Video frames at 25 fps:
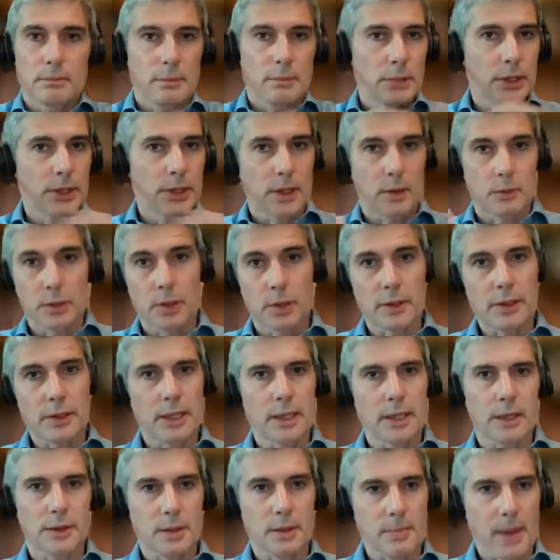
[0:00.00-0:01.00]
you know
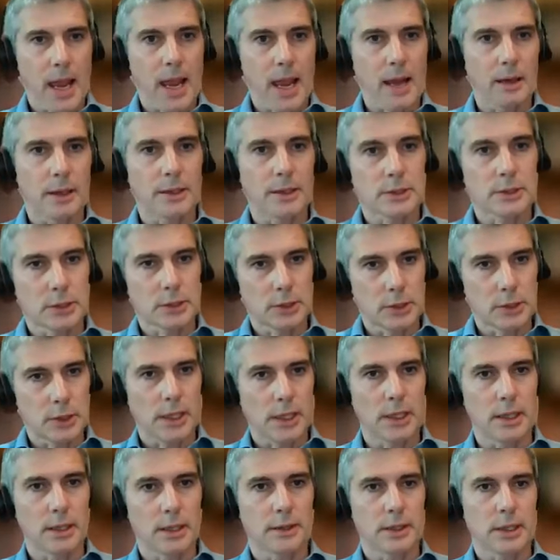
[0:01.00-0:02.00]
looking at the balance
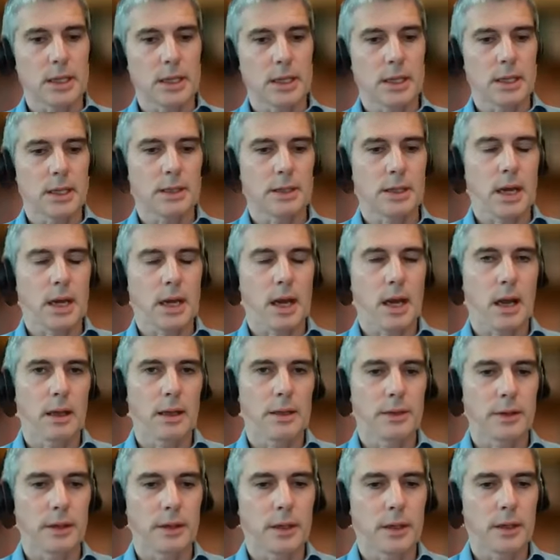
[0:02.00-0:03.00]
looking at the the
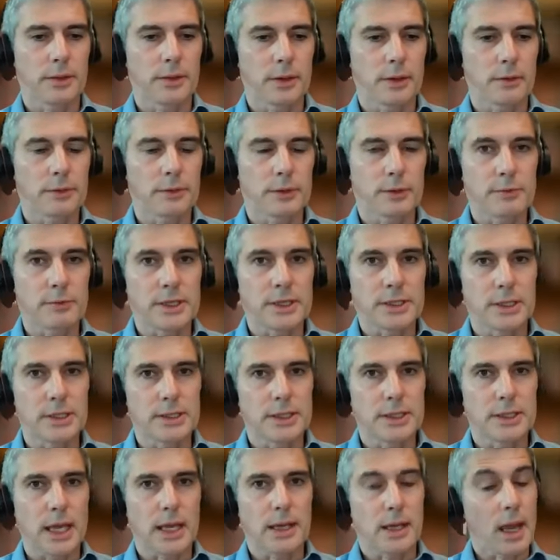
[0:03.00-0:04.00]
the the, the recent
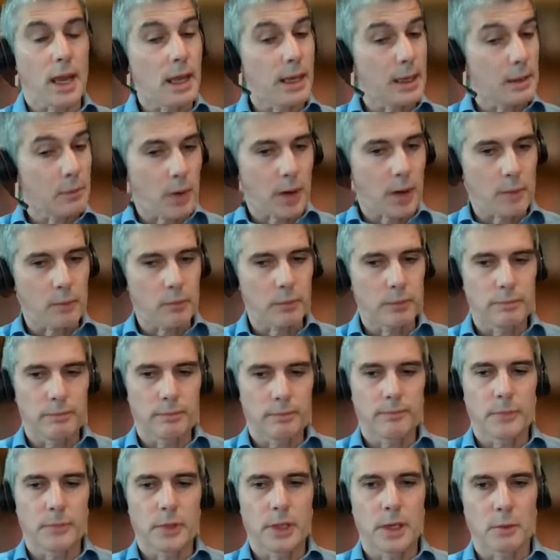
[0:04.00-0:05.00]
data and we're
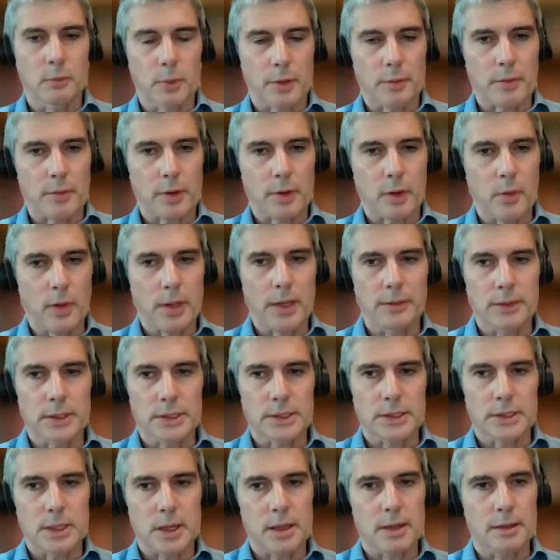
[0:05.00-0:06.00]
you know we're recording
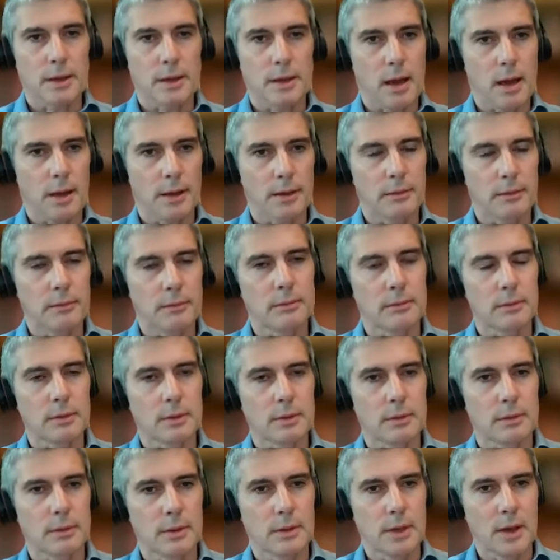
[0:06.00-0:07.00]
this on on
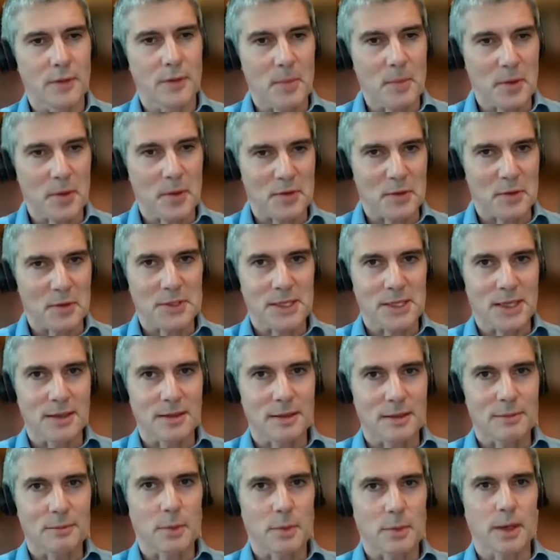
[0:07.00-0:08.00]
November
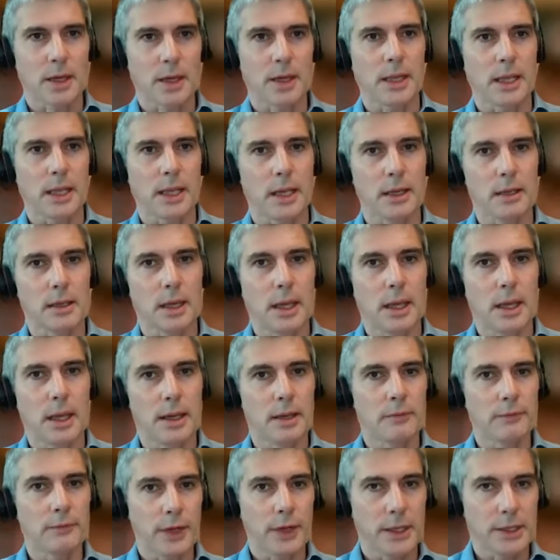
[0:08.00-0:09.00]
13th. We're going to get an
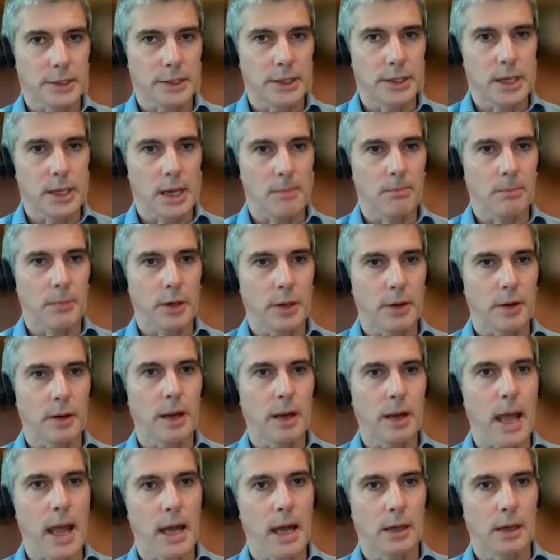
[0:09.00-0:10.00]
inflation
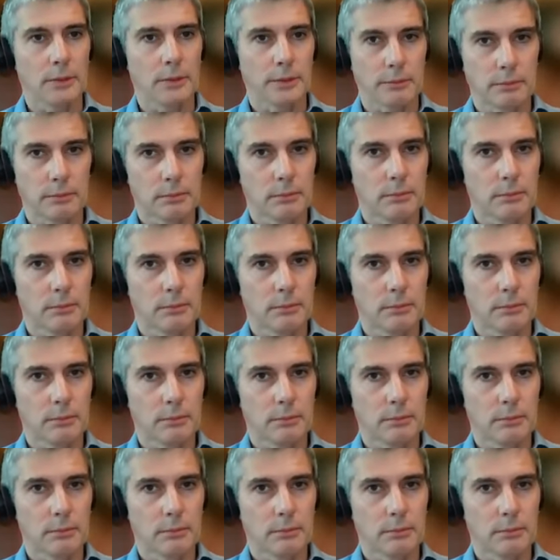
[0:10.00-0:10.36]
number out,